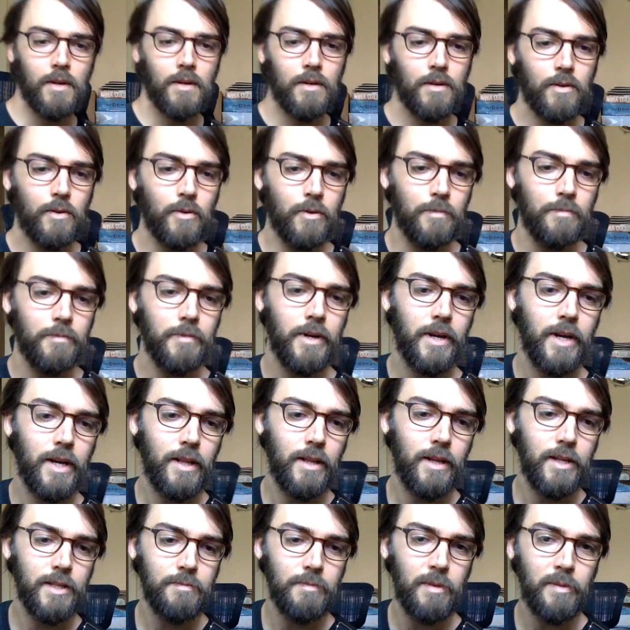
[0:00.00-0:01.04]
Cool. I
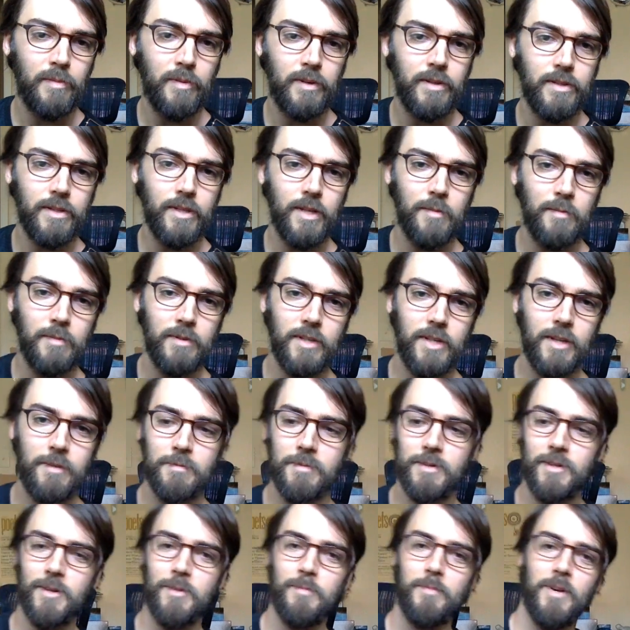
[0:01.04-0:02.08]
lost my place a couple
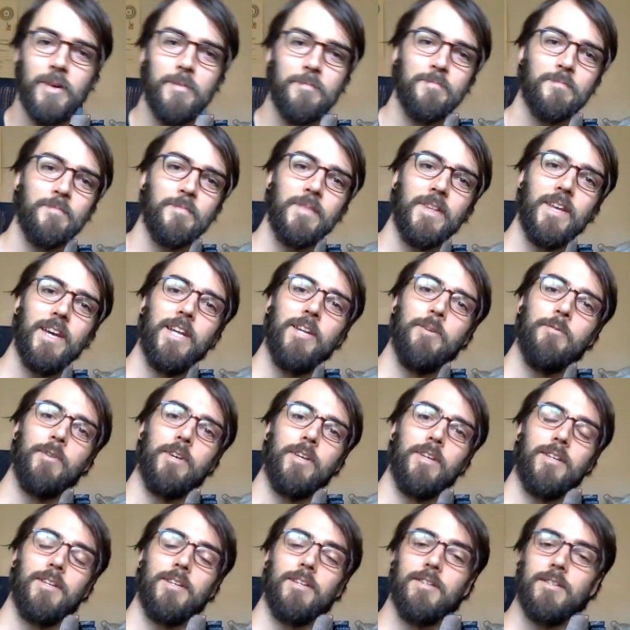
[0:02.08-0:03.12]
times there, but
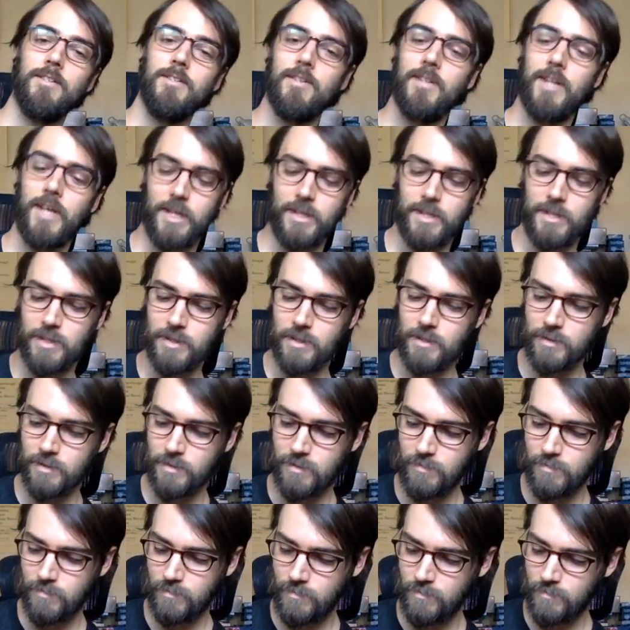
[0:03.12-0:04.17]
anyway, so that's
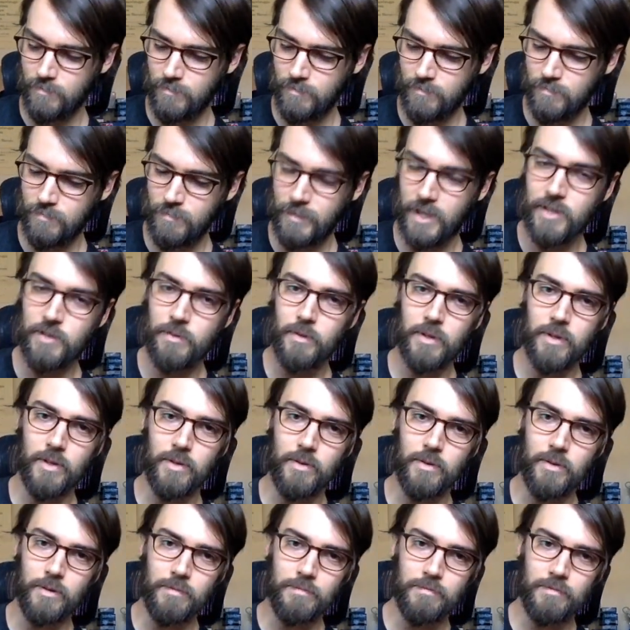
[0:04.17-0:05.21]
really
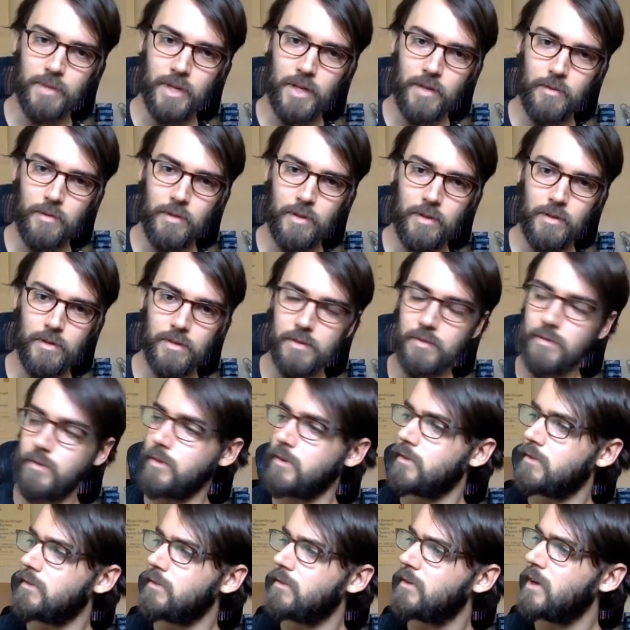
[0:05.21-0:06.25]
cool and really useful.
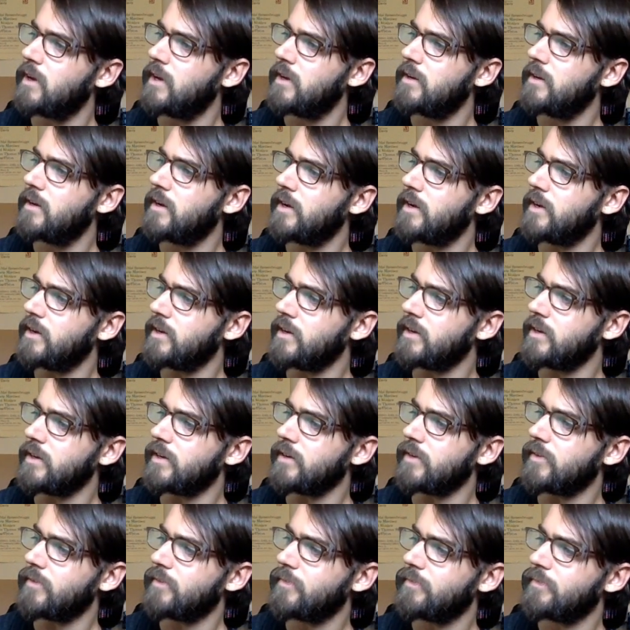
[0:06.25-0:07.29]

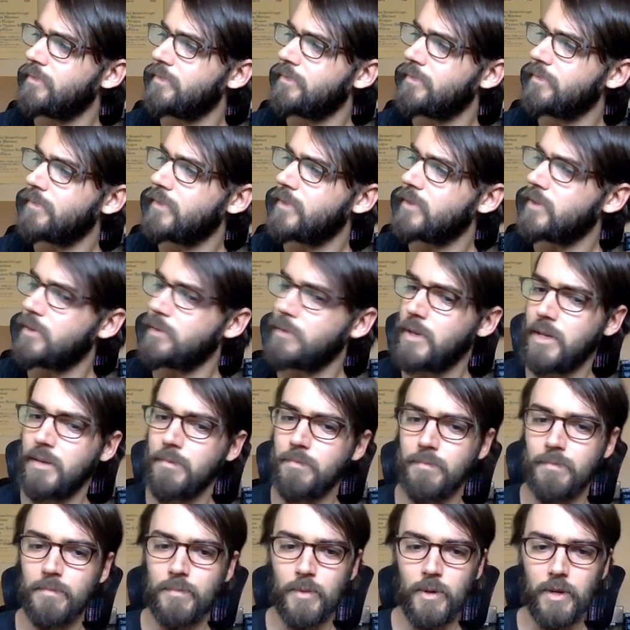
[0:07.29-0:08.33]
So I'm
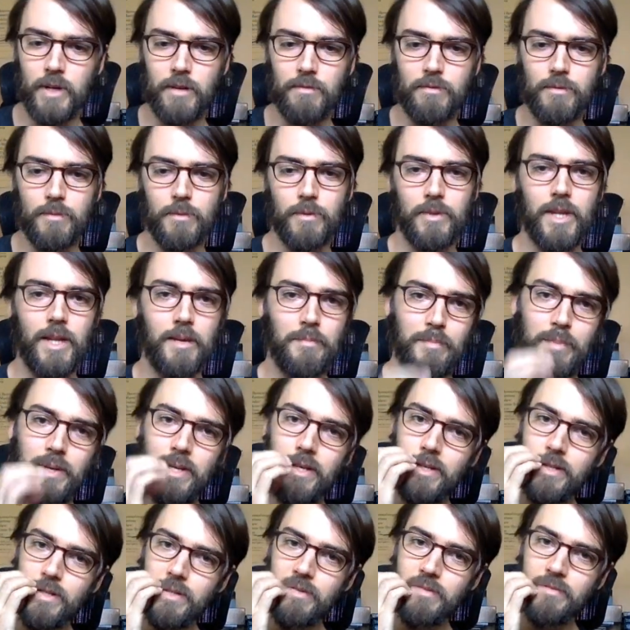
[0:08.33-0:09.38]
getting more comfortable with that
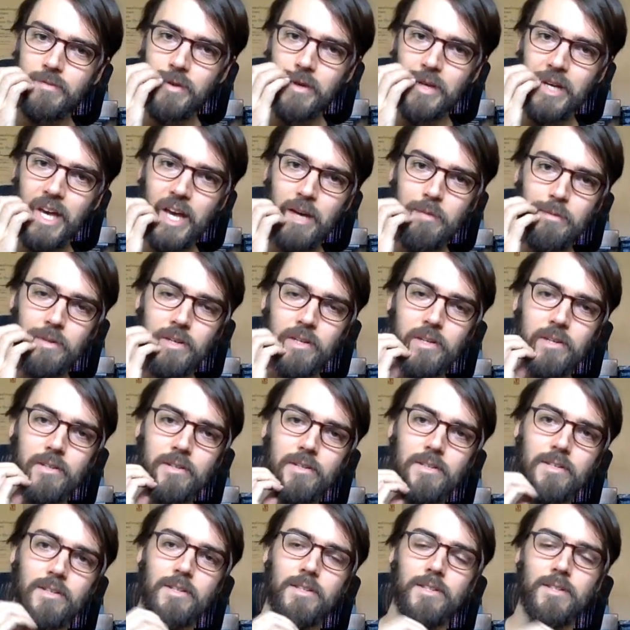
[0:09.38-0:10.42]
piece of vocabulary
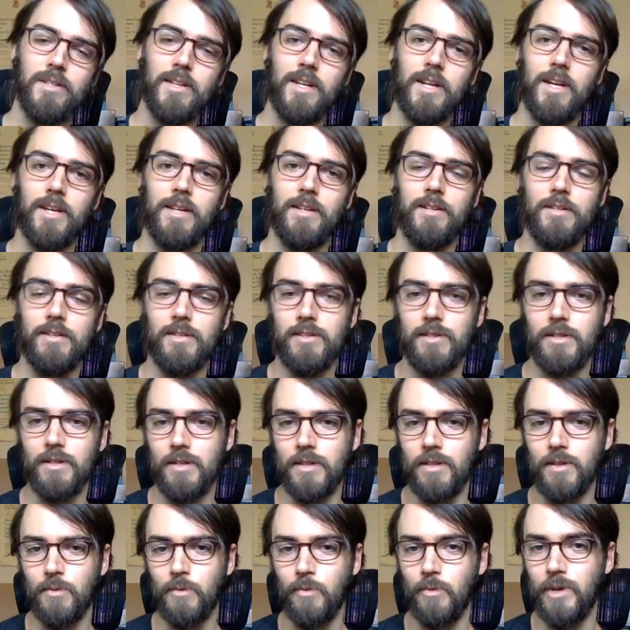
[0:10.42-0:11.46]
such that I can just
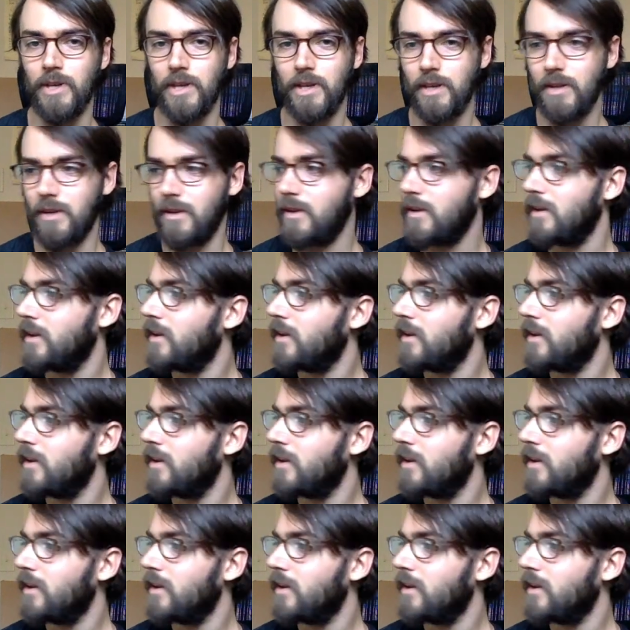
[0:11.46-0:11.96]
kind of wing it.